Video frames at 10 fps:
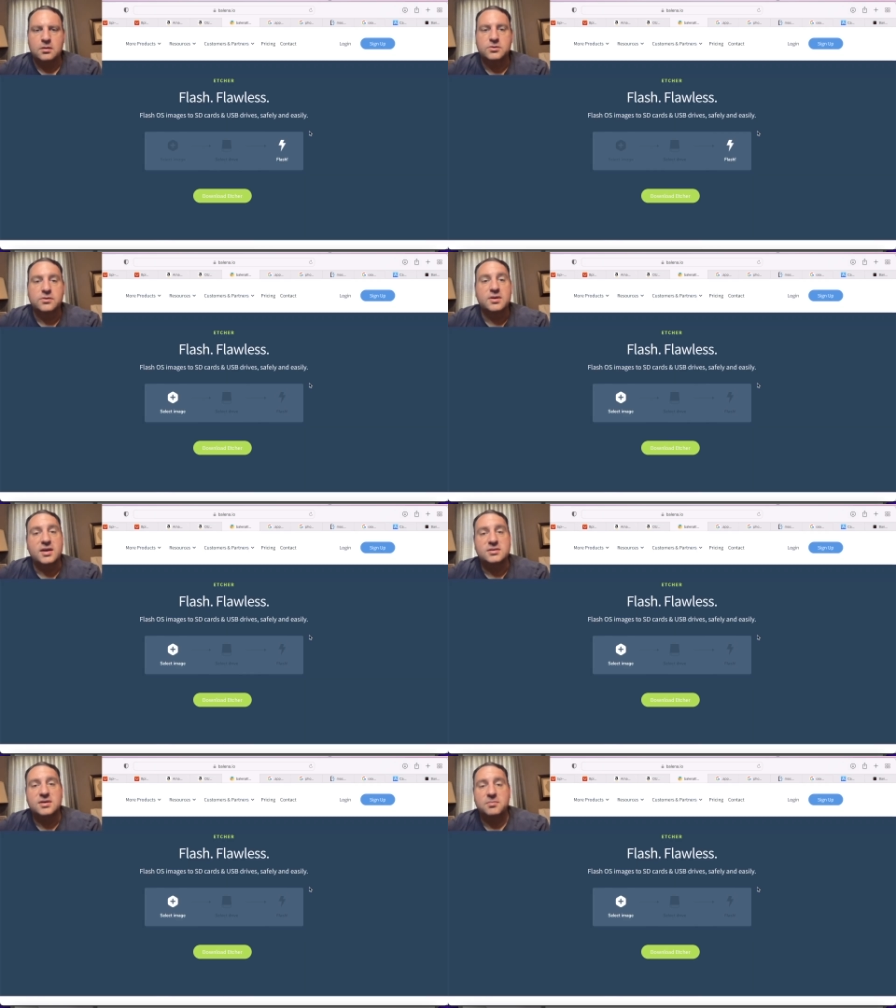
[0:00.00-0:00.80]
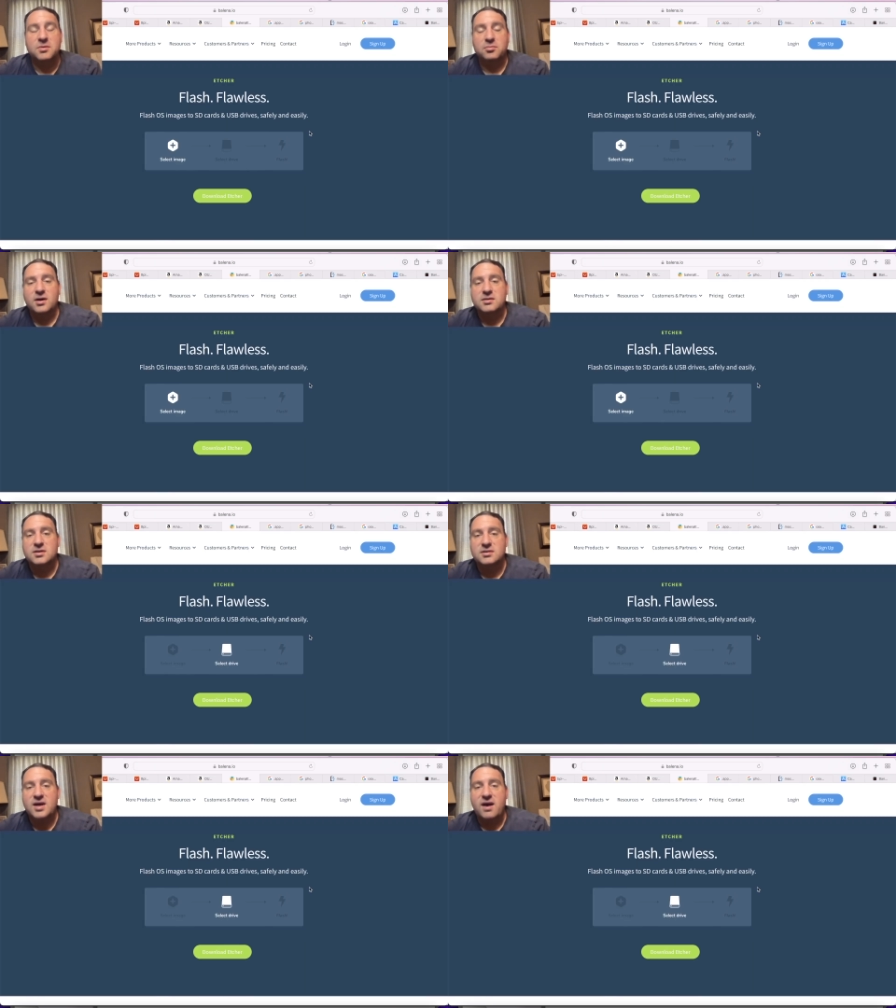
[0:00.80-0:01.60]
So the next step in the
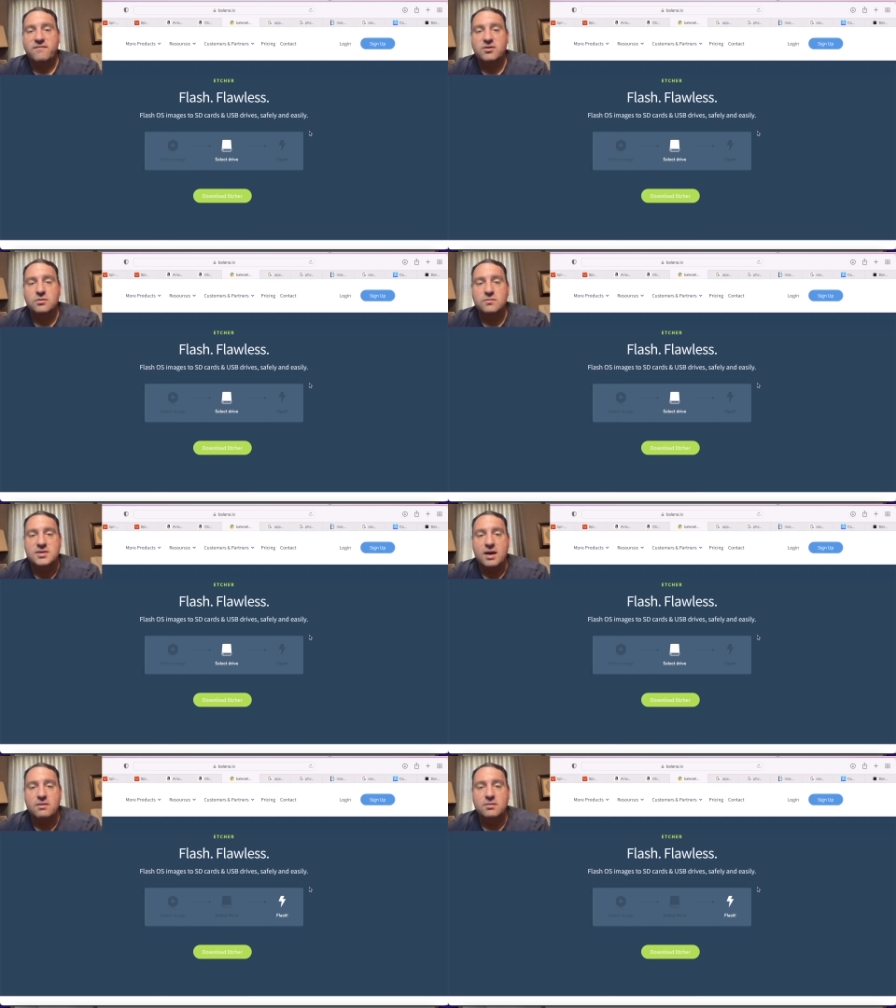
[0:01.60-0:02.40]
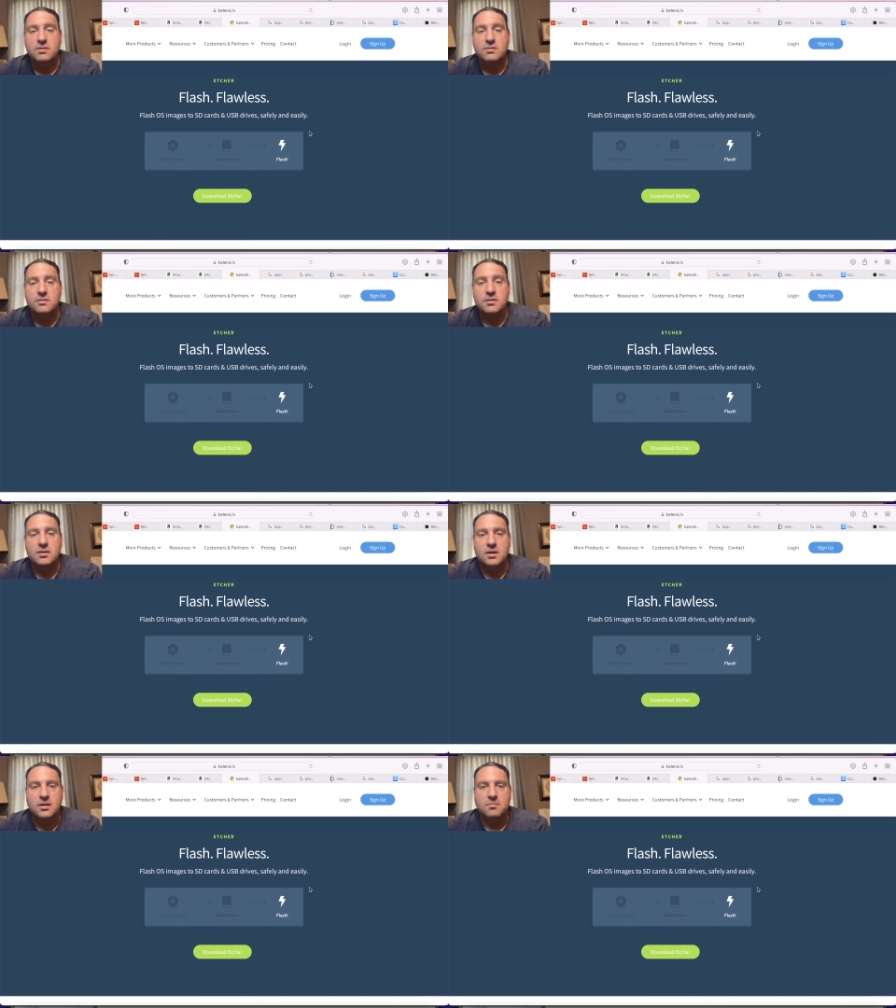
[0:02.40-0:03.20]
process after you download
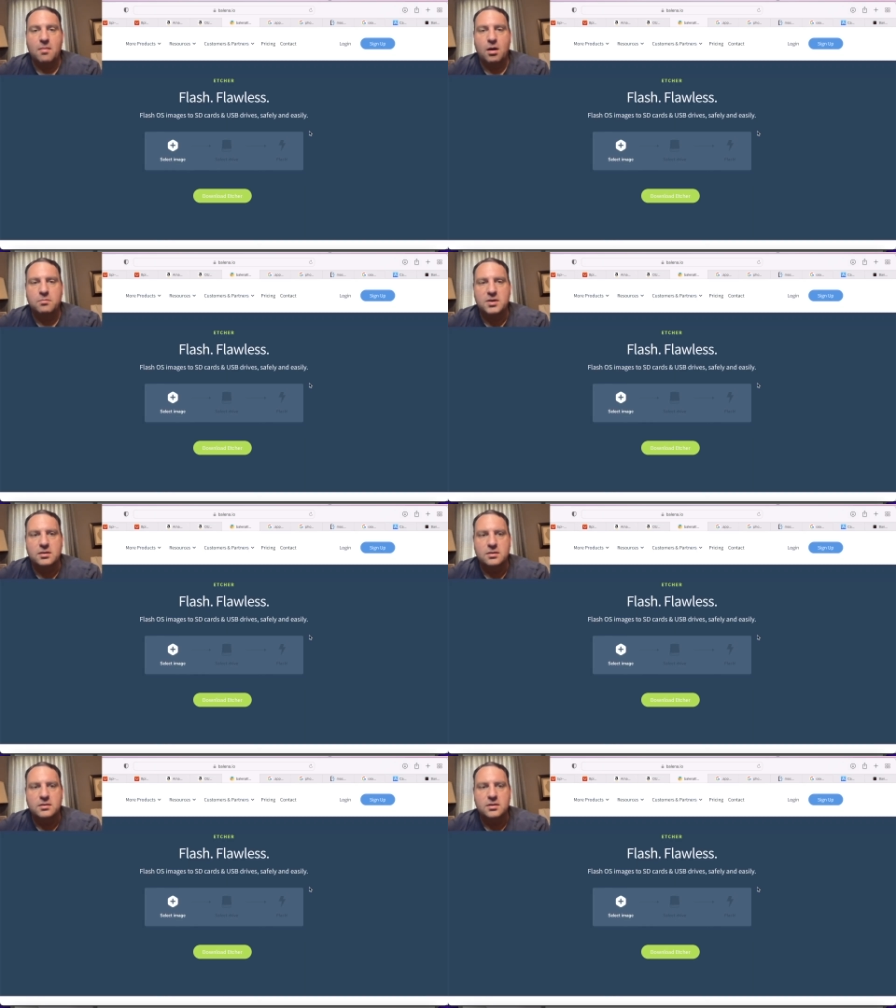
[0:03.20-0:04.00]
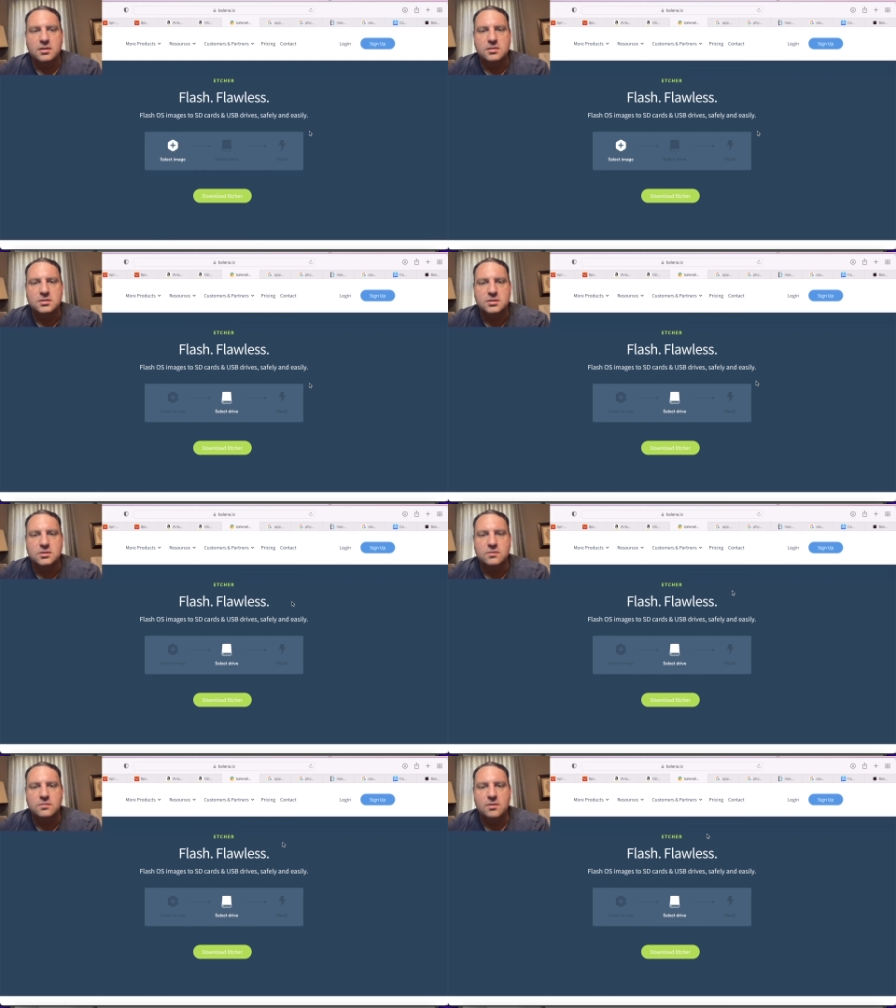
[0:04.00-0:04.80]
um, Armbian is
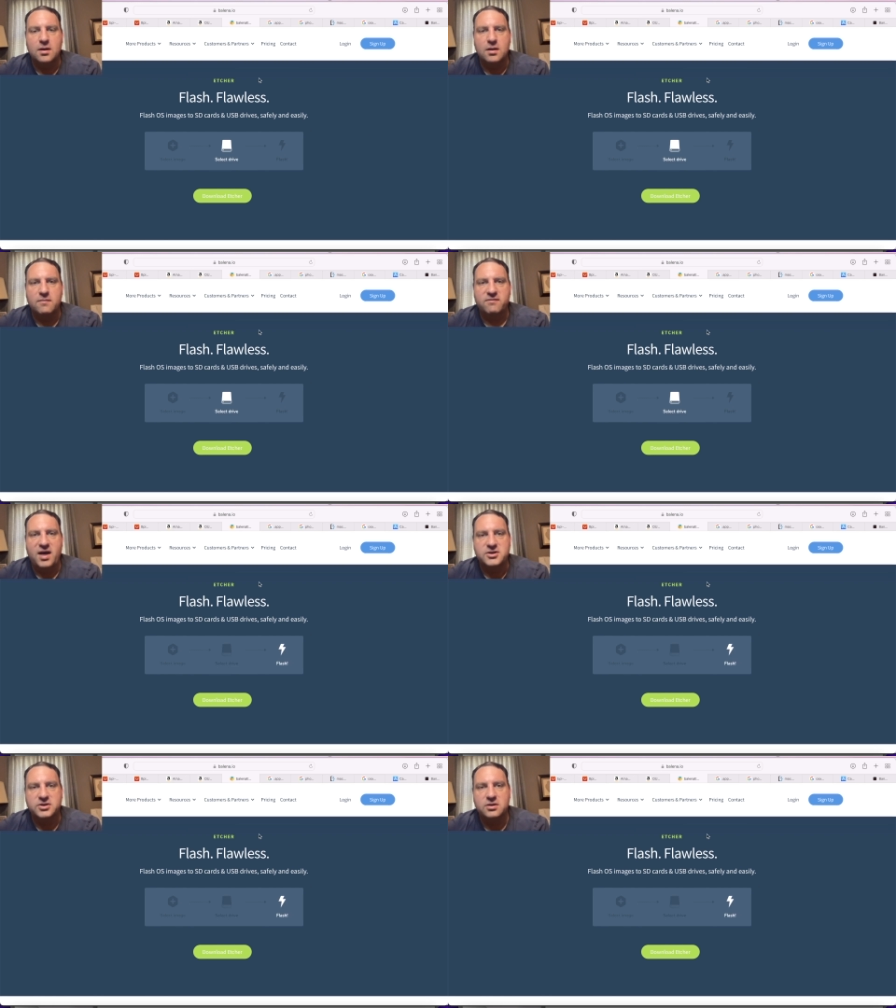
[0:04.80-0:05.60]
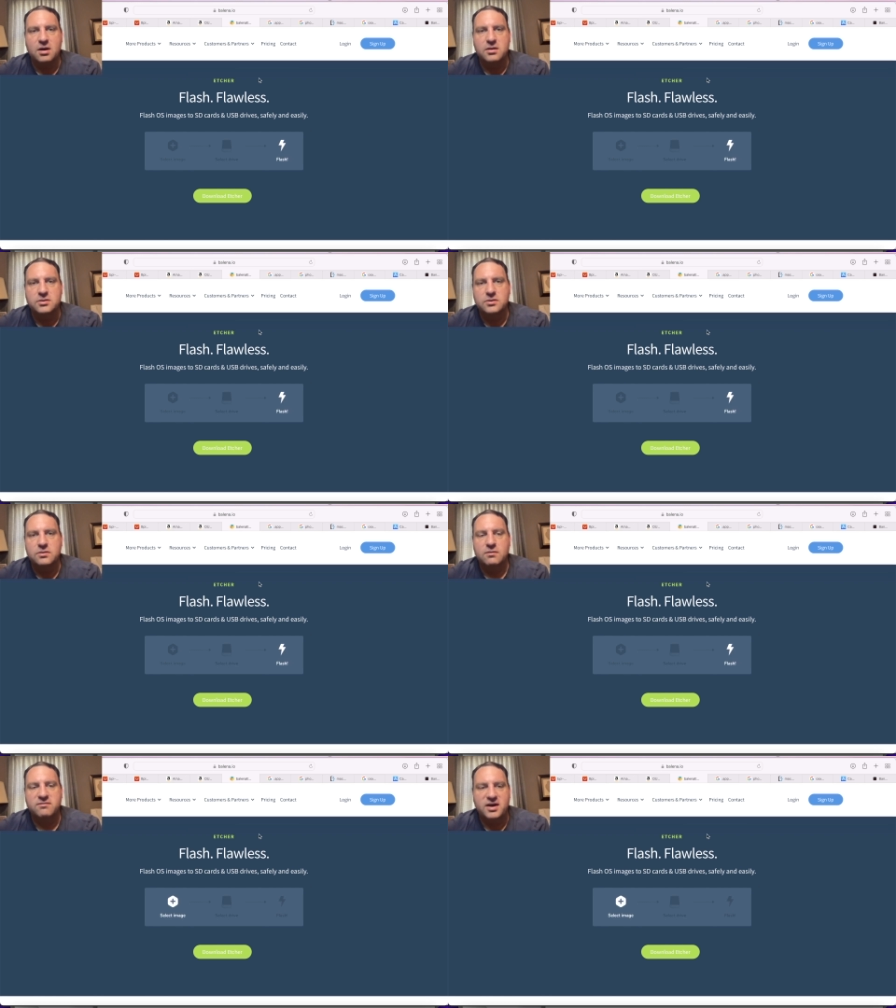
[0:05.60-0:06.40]
to uh, flash it onto
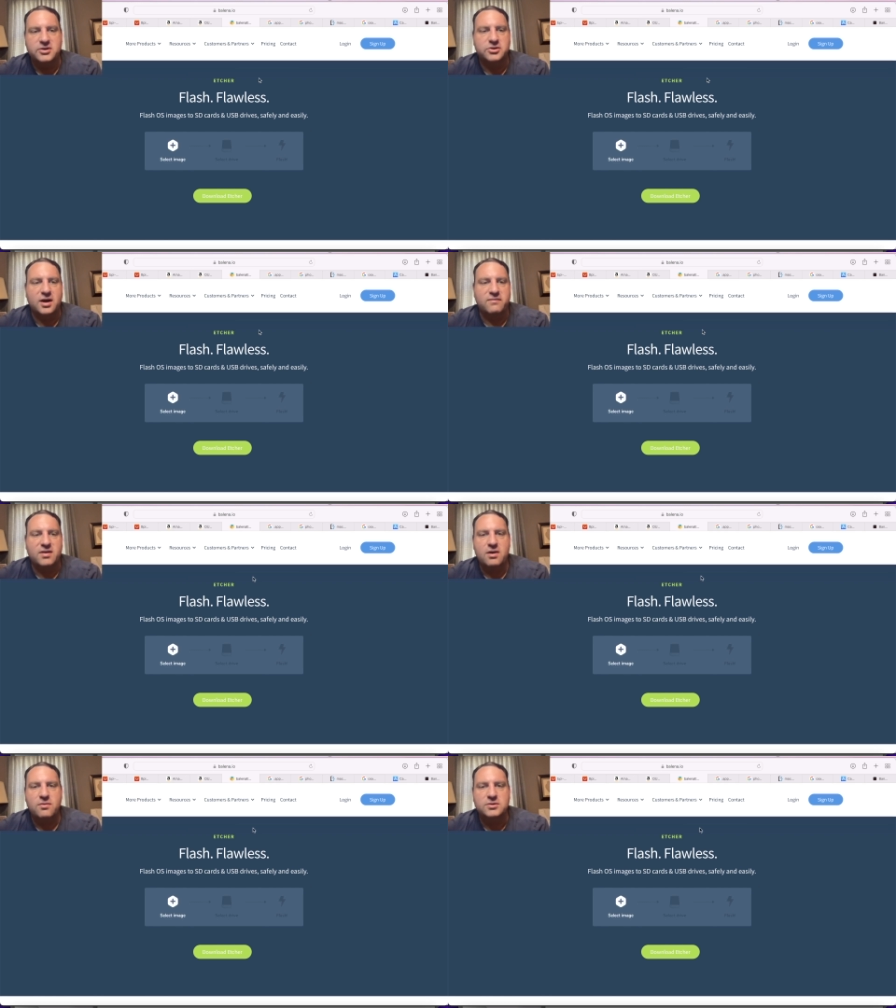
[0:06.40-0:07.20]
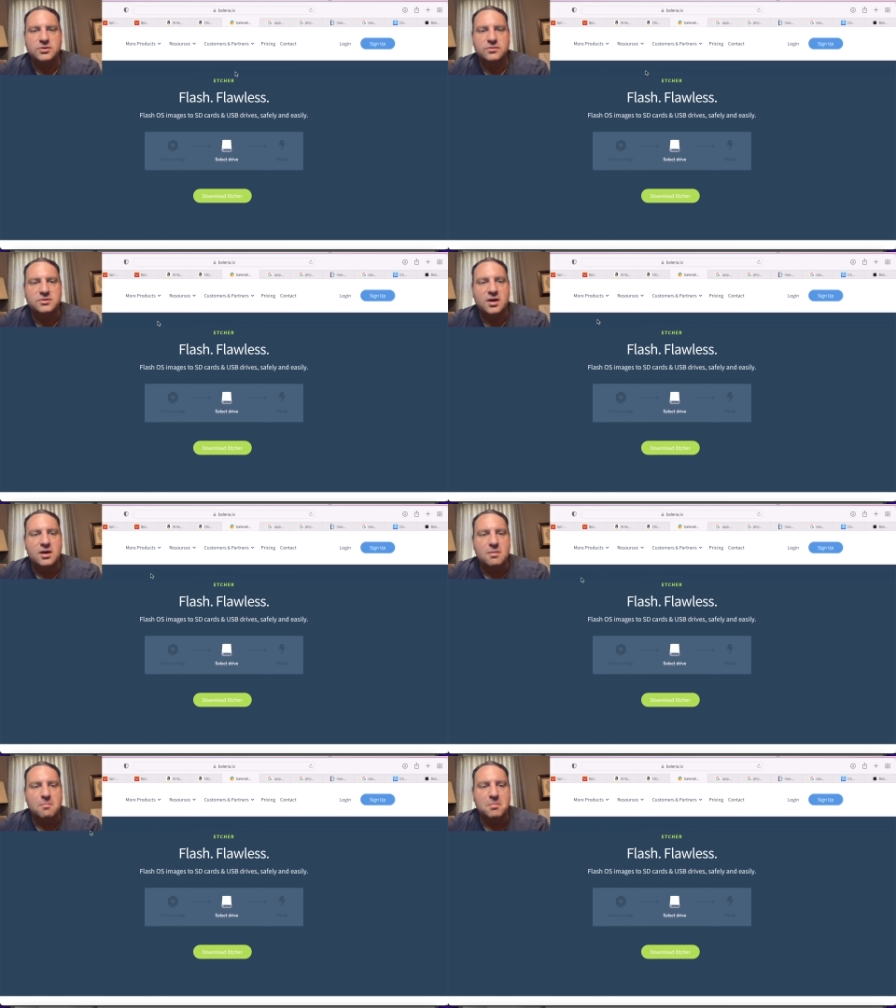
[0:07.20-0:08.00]
your flash drive. And I always use
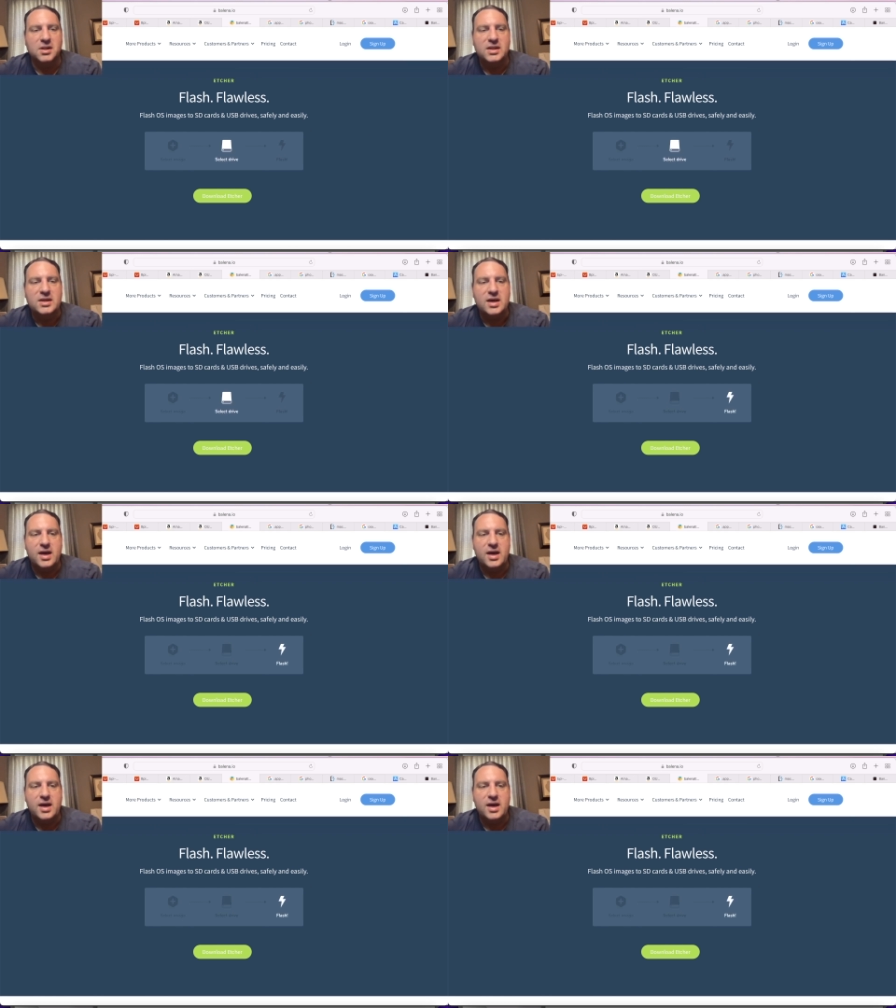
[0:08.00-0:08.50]
Balena